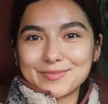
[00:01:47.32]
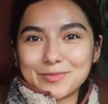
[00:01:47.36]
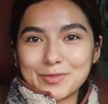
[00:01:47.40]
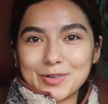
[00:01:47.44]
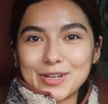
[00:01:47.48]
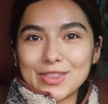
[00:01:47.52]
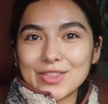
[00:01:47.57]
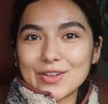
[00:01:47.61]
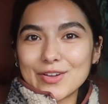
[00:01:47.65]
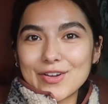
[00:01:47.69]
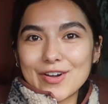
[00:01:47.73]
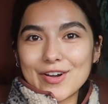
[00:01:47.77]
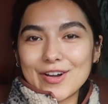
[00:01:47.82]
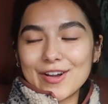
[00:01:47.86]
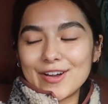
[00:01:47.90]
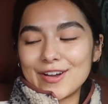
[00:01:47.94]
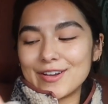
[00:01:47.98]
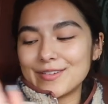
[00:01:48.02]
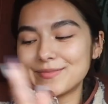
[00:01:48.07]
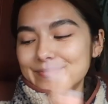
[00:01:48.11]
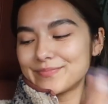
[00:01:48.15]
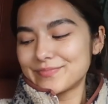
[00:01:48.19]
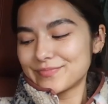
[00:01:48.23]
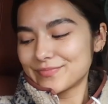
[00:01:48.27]
We're in the
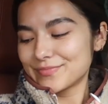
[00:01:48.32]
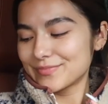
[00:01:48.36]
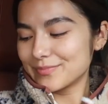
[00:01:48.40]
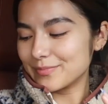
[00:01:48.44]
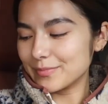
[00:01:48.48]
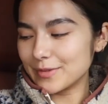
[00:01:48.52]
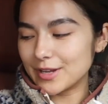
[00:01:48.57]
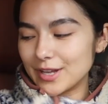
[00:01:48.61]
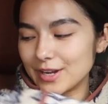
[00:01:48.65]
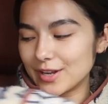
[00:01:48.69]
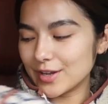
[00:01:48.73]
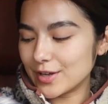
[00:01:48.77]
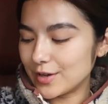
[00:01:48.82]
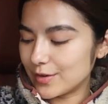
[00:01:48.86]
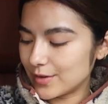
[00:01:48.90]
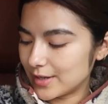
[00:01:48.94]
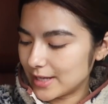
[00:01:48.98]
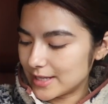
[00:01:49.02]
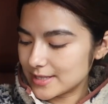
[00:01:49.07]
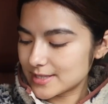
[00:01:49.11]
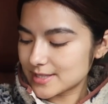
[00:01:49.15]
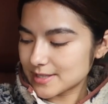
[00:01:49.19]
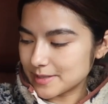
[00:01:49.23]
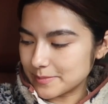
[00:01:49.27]
car. Gonna go
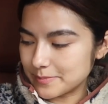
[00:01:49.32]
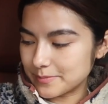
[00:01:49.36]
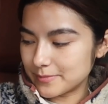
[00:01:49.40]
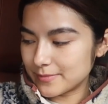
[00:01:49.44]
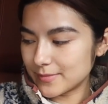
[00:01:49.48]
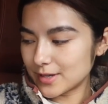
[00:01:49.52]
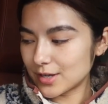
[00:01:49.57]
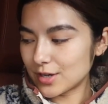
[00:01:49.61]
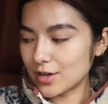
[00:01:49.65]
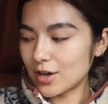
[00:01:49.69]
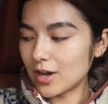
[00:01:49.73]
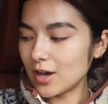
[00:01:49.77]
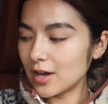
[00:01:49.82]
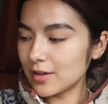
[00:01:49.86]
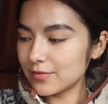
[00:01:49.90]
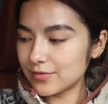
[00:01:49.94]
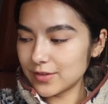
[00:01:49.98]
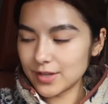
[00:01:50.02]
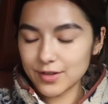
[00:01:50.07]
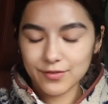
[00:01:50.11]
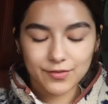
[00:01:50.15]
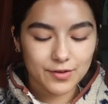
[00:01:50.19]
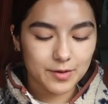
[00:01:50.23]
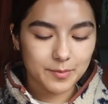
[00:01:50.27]
get some
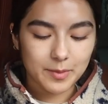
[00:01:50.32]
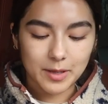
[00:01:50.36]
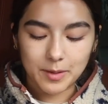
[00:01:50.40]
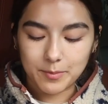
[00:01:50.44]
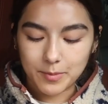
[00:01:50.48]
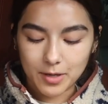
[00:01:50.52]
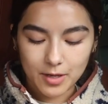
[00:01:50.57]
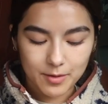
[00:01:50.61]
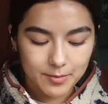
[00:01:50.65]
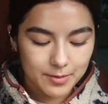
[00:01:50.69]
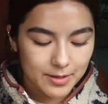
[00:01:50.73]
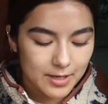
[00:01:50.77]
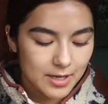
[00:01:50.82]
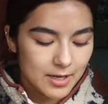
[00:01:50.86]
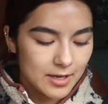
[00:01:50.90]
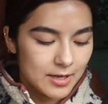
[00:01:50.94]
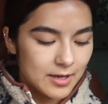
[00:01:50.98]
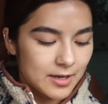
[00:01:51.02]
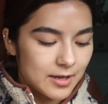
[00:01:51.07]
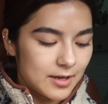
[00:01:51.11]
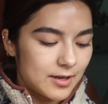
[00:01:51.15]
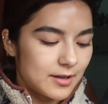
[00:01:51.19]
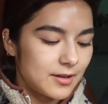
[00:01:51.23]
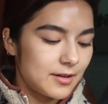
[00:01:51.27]
coffee for my mom and
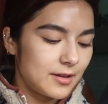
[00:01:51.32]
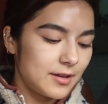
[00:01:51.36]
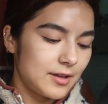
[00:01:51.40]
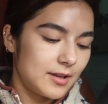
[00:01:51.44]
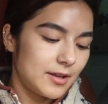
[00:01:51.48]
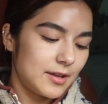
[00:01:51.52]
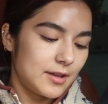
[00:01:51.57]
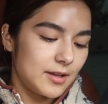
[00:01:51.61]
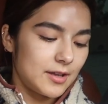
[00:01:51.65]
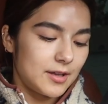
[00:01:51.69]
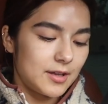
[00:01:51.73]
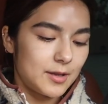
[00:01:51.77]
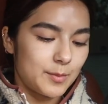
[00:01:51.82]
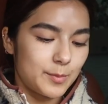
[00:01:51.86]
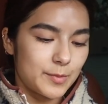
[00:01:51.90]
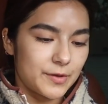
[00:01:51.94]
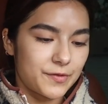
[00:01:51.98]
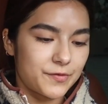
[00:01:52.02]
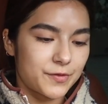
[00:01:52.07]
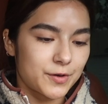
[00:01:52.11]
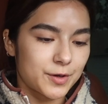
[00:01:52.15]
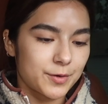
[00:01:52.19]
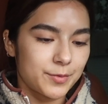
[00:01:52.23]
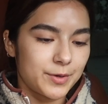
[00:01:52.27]
I
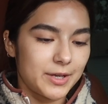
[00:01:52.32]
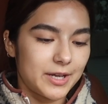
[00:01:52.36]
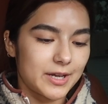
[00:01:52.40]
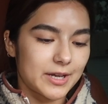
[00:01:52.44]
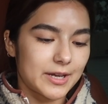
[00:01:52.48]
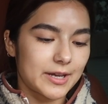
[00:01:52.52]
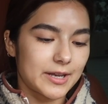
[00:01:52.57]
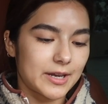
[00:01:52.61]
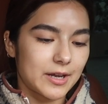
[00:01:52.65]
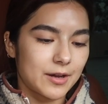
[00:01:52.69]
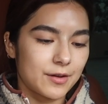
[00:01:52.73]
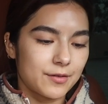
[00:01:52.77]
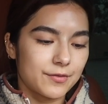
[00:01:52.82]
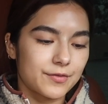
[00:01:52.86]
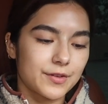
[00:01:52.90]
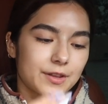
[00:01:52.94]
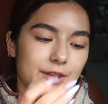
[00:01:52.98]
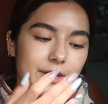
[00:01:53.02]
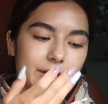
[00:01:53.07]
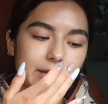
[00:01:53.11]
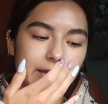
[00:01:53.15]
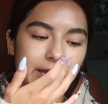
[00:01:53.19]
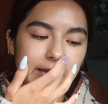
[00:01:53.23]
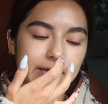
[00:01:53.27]
before we head out
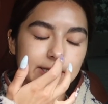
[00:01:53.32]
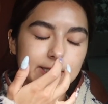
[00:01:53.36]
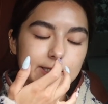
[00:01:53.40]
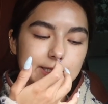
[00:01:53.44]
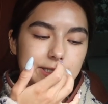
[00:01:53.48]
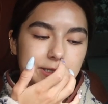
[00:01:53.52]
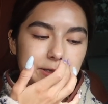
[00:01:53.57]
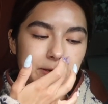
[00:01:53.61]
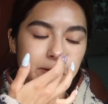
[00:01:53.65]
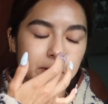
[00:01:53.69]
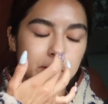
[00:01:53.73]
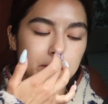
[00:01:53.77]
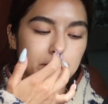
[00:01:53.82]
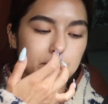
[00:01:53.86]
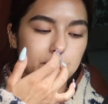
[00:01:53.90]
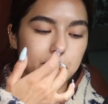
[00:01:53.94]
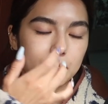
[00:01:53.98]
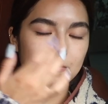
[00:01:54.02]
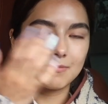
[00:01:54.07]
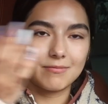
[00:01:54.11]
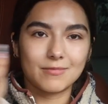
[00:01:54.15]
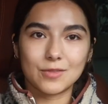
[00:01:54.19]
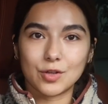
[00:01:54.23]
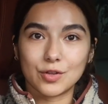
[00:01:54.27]
for the day. It's still
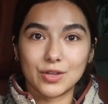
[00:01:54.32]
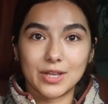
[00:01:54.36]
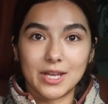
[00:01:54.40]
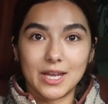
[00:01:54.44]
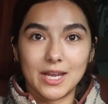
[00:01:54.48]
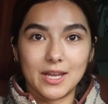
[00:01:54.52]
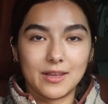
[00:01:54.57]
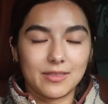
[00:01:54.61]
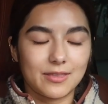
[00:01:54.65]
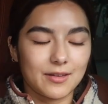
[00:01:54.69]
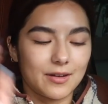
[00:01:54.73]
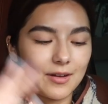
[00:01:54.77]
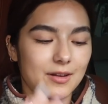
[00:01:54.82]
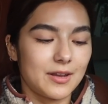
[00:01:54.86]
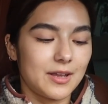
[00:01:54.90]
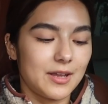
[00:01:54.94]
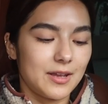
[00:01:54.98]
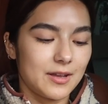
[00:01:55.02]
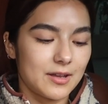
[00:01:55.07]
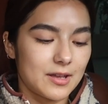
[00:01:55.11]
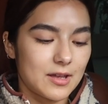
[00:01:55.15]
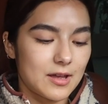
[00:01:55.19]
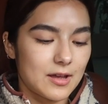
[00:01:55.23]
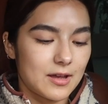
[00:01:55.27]
only
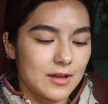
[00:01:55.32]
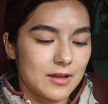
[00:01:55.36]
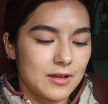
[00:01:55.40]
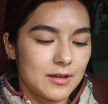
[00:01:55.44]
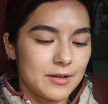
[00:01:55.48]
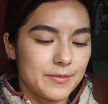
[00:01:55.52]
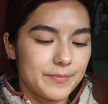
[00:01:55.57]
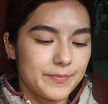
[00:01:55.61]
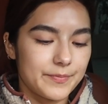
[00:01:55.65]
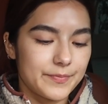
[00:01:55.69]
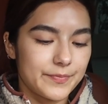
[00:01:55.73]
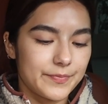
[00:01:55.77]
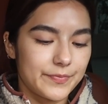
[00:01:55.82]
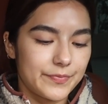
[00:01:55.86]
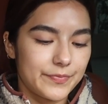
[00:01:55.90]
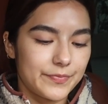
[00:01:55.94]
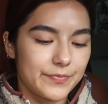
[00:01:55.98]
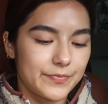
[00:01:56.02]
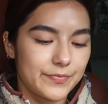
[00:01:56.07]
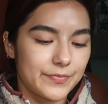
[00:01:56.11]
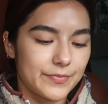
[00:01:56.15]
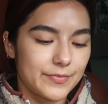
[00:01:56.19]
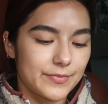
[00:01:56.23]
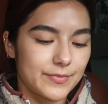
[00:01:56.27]
8.30.
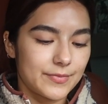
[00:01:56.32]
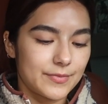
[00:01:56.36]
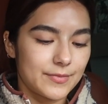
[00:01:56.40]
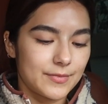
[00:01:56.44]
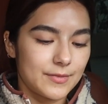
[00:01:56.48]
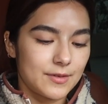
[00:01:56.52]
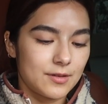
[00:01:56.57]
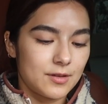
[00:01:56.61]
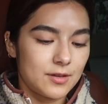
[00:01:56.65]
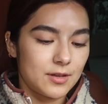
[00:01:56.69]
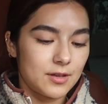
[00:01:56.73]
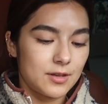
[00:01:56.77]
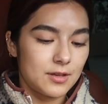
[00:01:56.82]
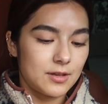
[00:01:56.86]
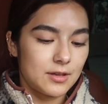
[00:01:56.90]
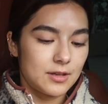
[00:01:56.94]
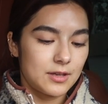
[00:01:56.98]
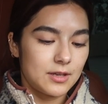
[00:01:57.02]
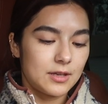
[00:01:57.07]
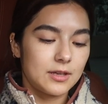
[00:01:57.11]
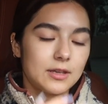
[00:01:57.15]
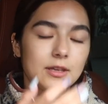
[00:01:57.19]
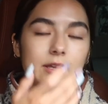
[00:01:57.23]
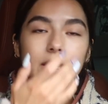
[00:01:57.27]

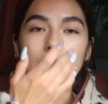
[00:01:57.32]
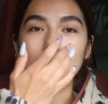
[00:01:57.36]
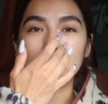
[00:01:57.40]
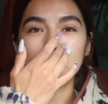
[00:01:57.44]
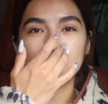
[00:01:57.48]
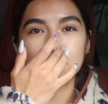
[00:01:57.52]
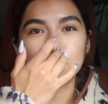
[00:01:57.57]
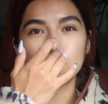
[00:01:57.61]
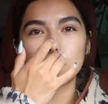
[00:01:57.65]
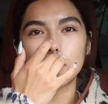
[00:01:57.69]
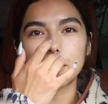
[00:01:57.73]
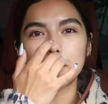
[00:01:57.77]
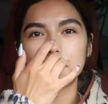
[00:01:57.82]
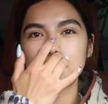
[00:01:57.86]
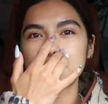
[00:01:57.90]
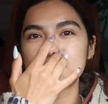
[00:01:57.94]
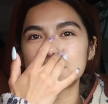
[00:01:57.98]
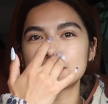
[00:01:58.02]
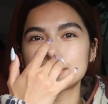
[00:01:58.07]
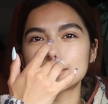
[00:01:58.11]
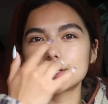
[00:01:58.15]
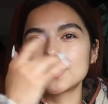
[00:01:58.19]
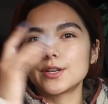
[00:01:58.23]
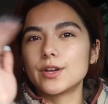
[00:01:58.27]
Um, yeah, I
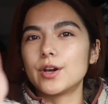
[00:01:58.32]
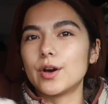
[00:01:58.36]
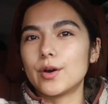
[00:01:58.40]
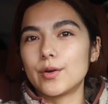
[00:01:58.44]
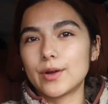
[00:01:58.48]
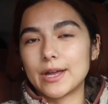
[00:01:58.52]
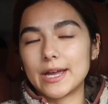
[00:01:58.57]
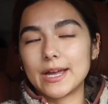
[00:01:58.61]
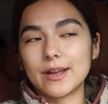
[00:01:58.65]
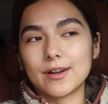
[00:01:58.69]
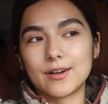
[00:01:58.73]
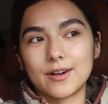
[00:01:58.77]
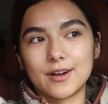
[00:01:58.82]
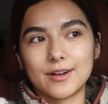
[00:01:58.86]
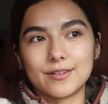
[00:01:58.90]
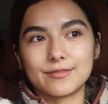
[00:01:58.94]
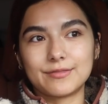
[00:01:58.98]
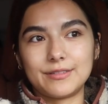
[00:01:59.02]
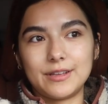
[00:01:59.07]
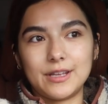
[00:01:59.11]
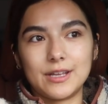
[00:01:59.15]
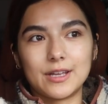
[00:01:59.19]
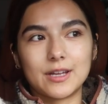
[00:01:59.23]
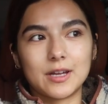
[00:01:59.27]
want to just go get
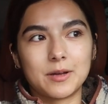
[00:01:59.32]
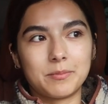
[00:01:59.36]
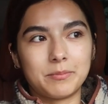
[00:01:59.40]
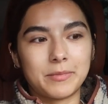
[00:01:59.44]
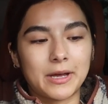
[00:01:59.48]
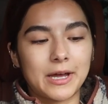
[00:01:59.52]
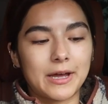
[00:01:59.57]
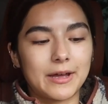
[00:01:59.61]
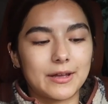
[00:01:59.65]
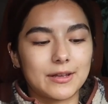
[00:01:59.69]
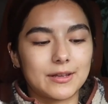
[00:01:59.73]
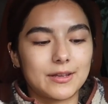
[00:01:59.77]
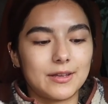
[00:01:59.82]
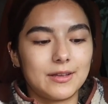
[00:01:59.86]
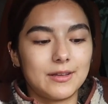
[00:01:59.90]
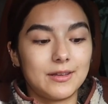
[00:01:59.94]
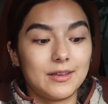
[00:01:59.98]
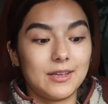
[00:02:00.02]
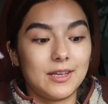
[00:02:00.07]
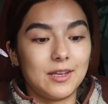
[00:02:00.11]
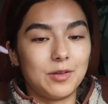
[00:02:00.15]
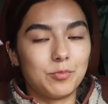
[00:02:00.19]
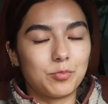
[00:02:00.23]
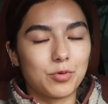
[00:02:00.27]
coffee, come back,
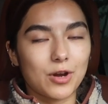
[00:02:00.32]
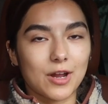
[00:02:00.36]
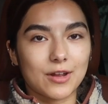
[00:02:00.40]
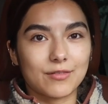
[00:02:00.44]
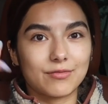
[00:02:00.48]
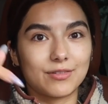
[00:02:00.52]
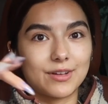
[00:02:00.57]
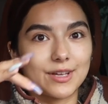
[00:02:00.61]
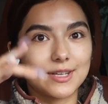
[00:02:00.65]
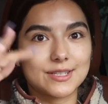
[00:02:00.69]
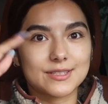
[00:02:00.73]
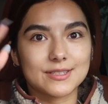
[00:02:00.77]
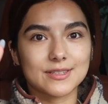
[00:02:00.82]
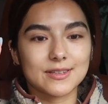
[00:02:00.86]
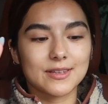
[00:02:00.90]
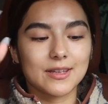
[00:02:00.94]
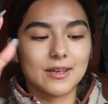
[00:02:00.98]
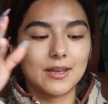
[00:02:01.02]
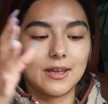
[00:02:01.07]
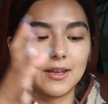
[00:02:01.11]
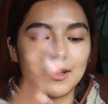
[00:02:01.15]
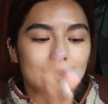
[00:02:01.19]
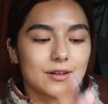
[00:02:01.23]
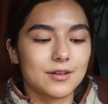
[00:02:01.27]
eat breakfast, and
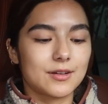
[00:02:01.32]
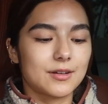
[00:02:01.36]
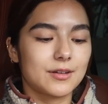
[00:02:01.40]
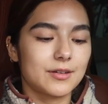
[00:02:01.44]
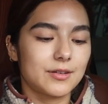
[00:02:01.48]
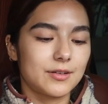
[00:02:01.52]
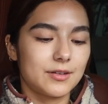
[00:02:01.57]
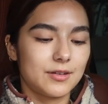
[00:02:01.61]
like